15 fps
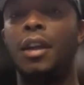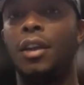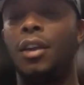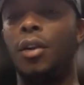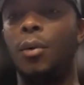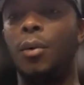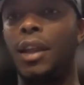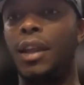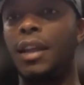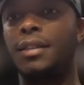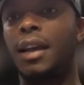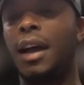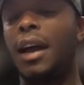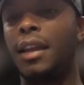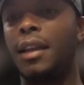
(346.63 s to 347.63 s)
you know when he gets
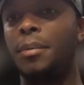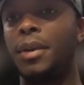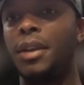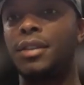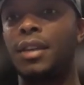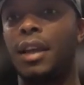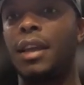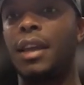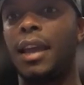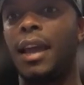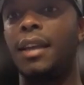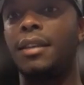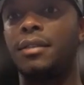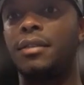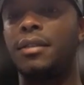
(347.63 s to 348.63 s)
high he can pitch like he
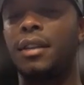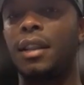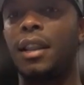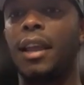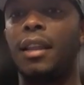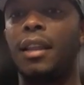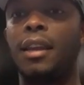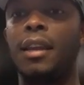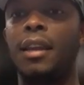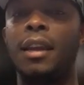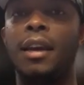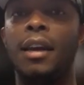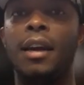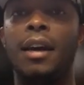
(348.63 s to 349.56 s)
has lately.